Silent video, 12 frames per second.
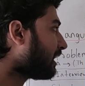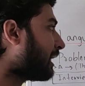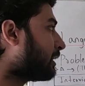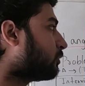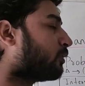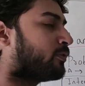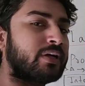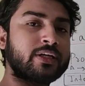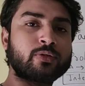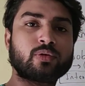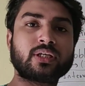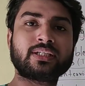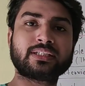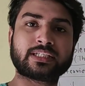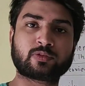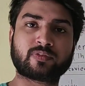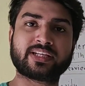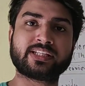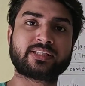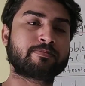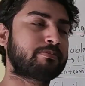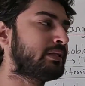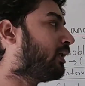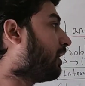As for where to learn, it's very
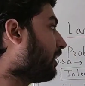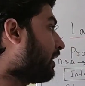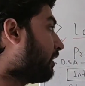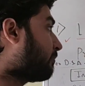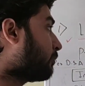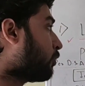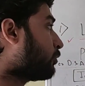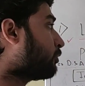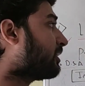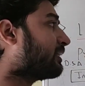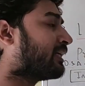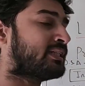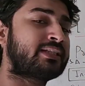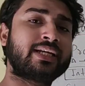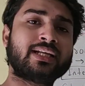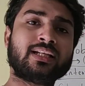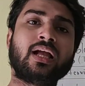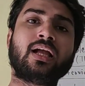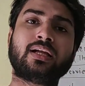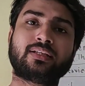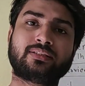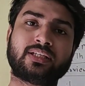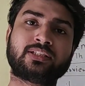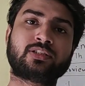simple. If you want to learn S T L,
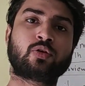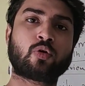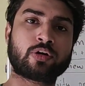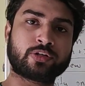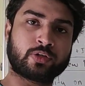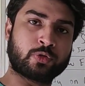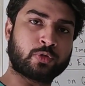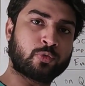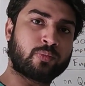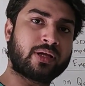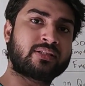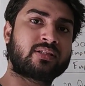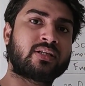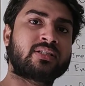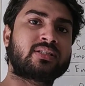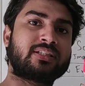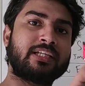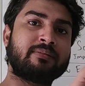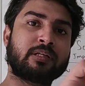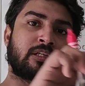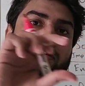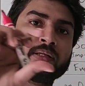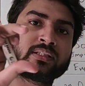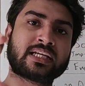just go on YouTube and search C
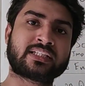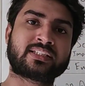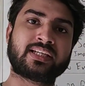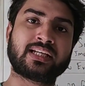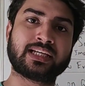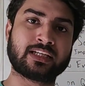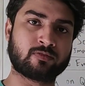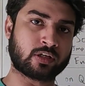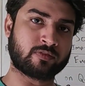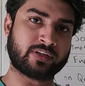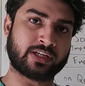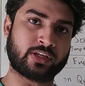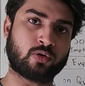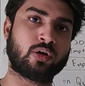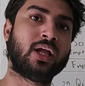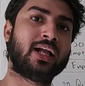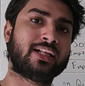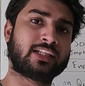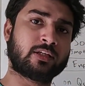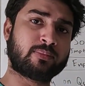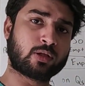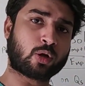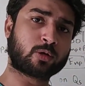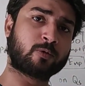plus plus S T L in one video. There'll
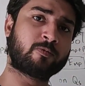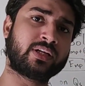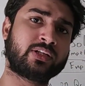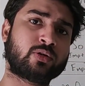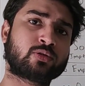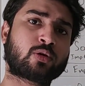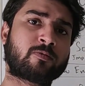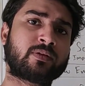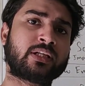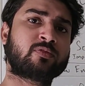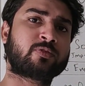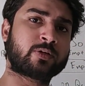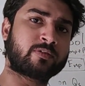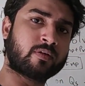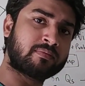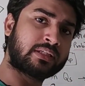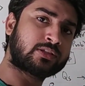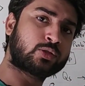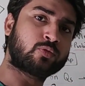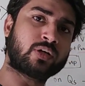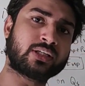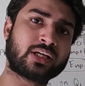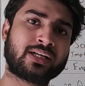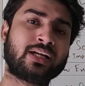be a lot of videos of length forty-five minutes to
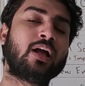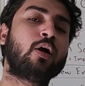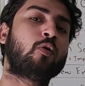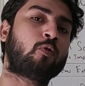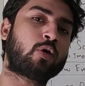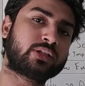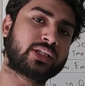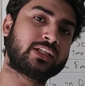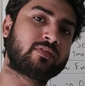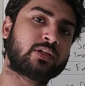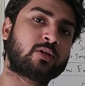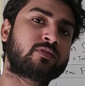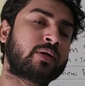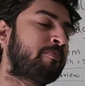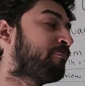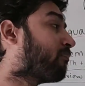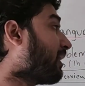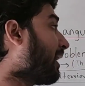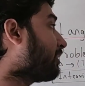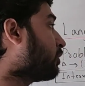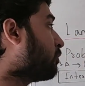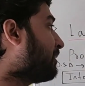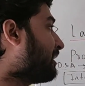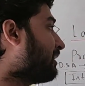one hour. Watch any one of them and
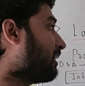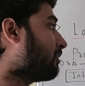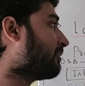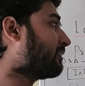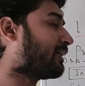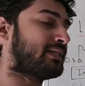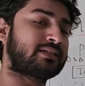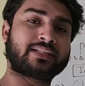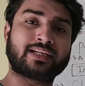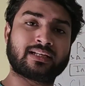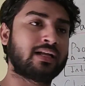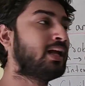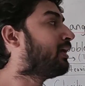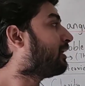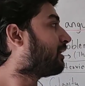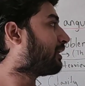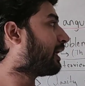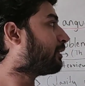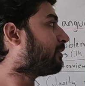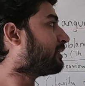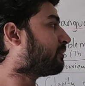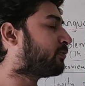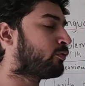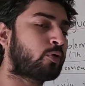you'll be clear with S T L.
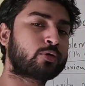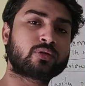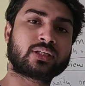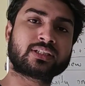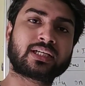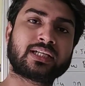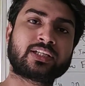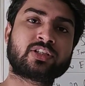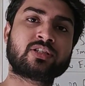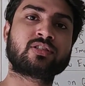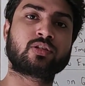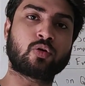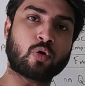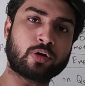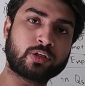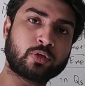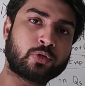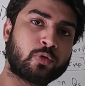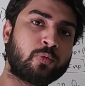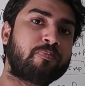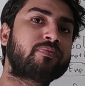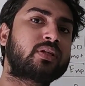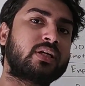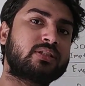Likewise, if you want to learn collections, go on YouTube,
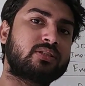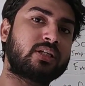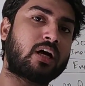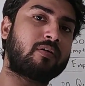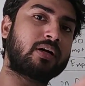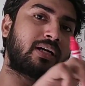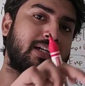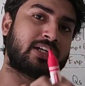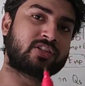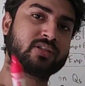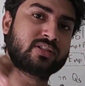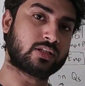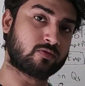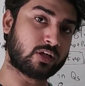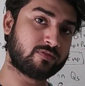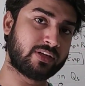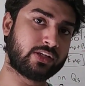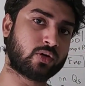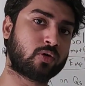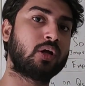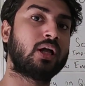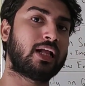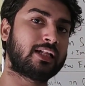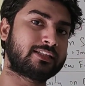search Java collections in one video.
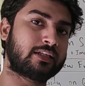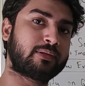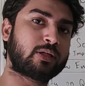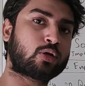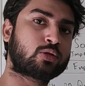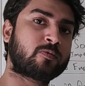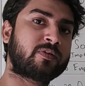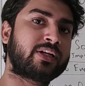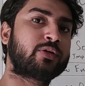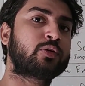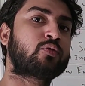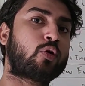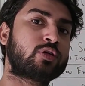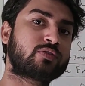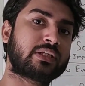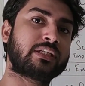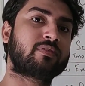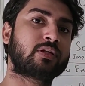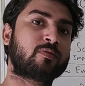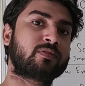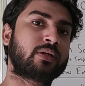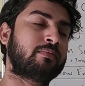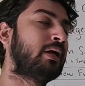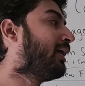There'll be lots of videos, watch any one of
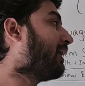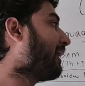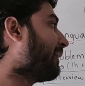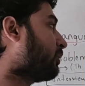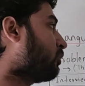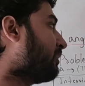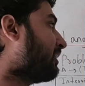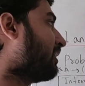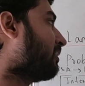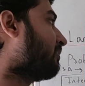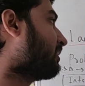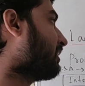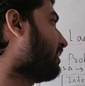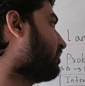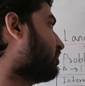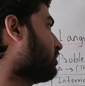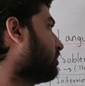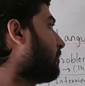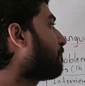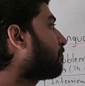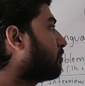them and you'll be clear with collections.